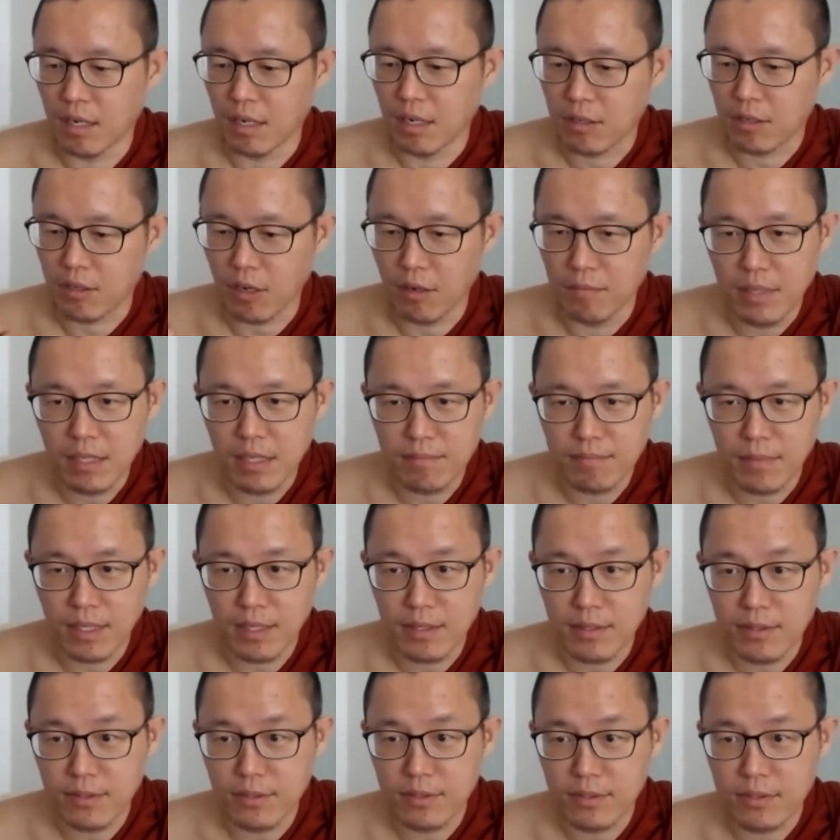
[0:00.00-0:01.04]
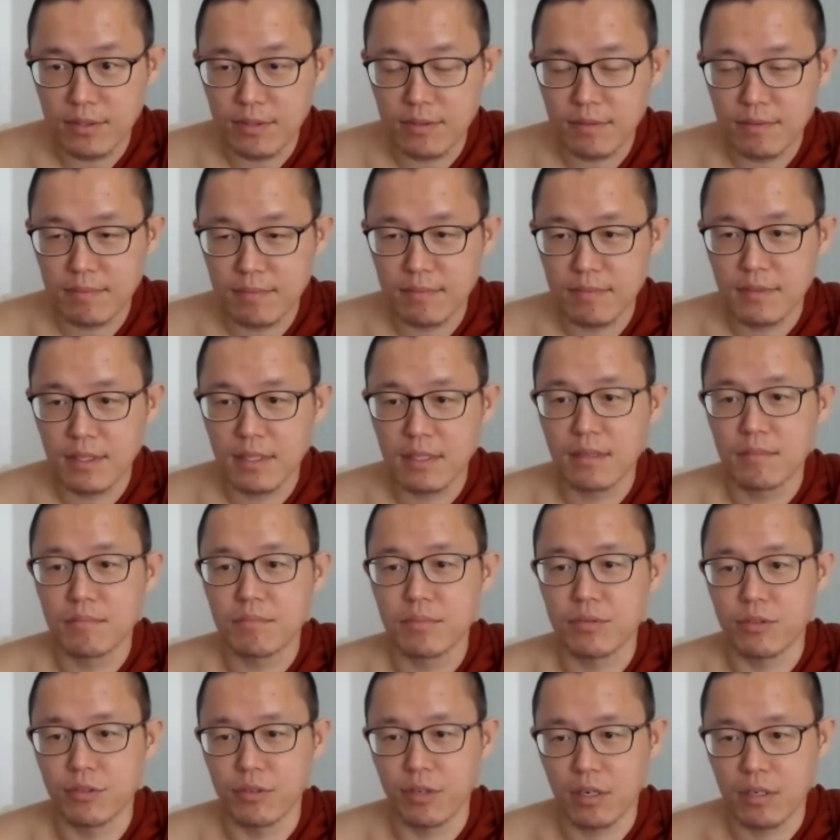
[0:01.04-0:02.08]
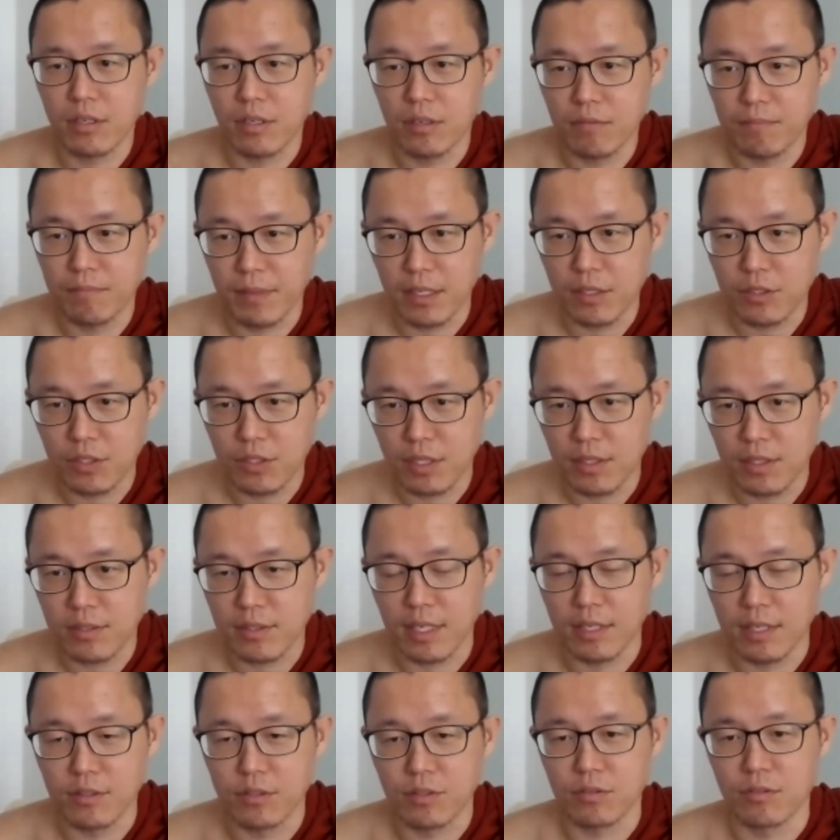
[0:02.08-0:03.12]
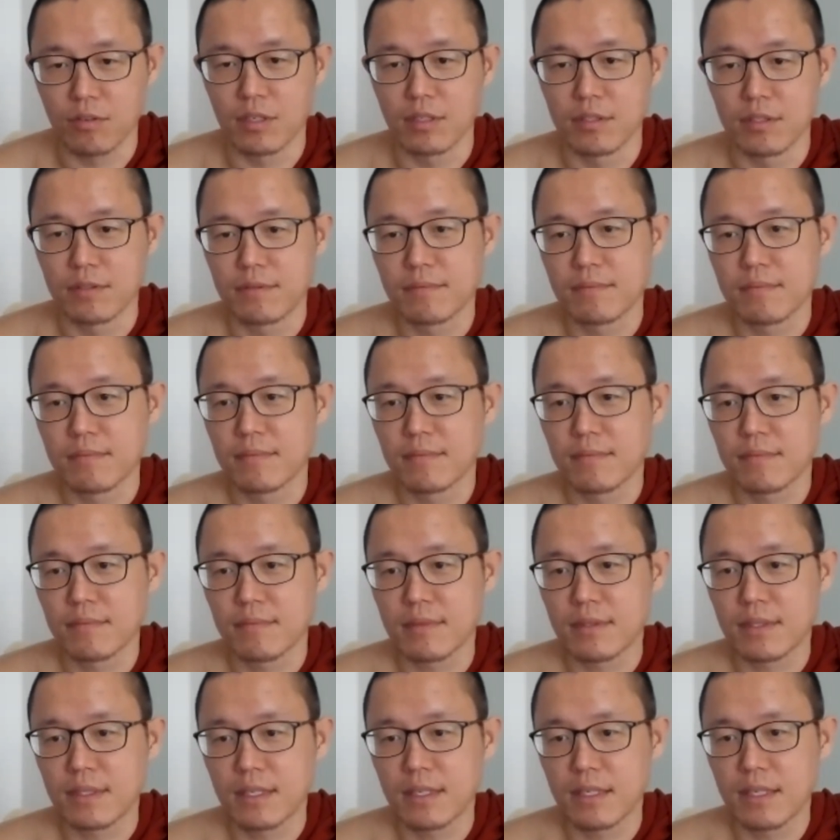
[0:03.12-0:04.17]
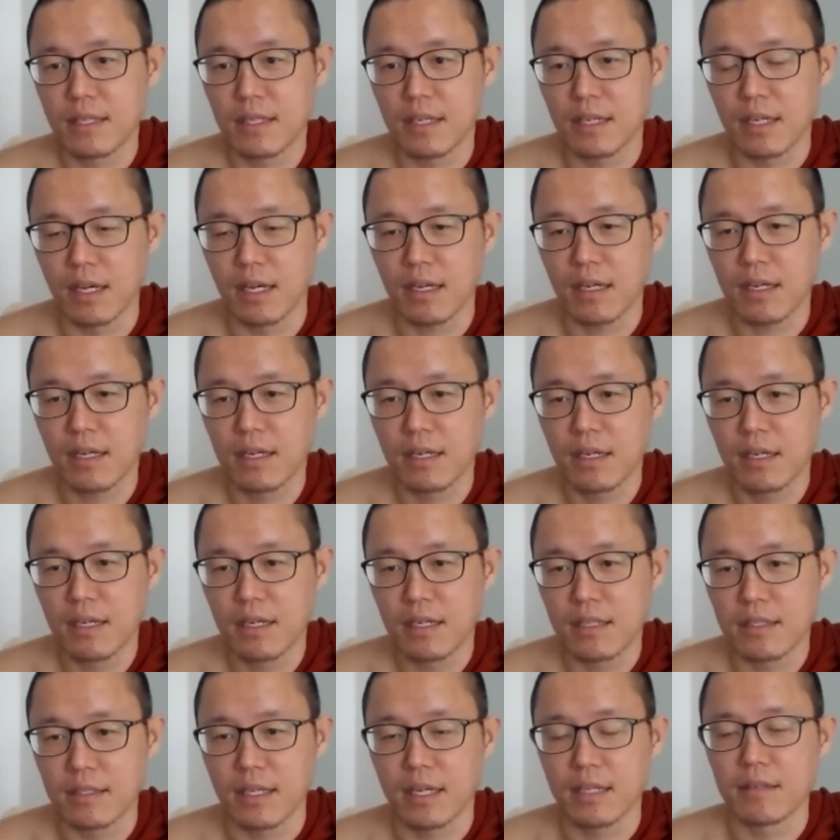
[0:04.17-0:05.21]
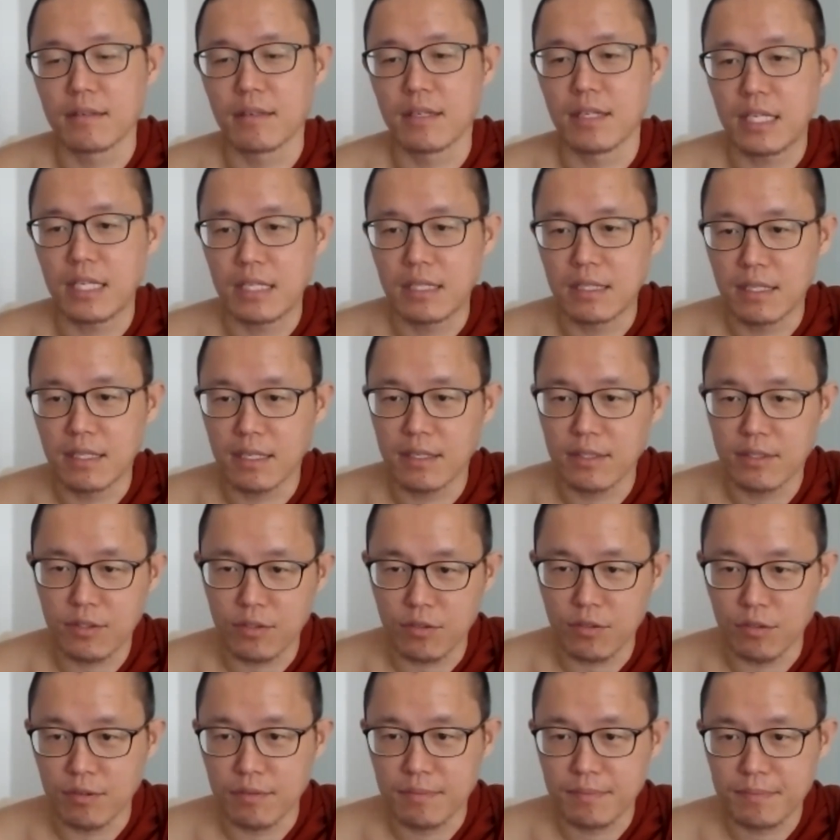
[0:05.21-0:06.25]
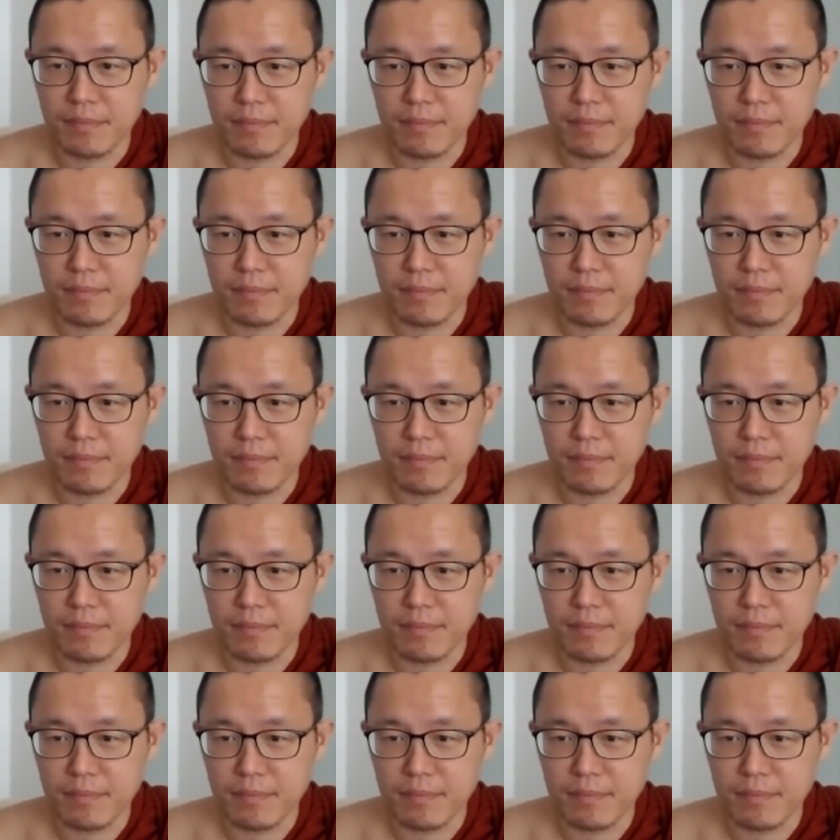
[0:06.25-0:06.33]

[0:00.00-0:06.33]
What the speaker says: commitments, preoccupations, and so on. Yeah, that hinders you.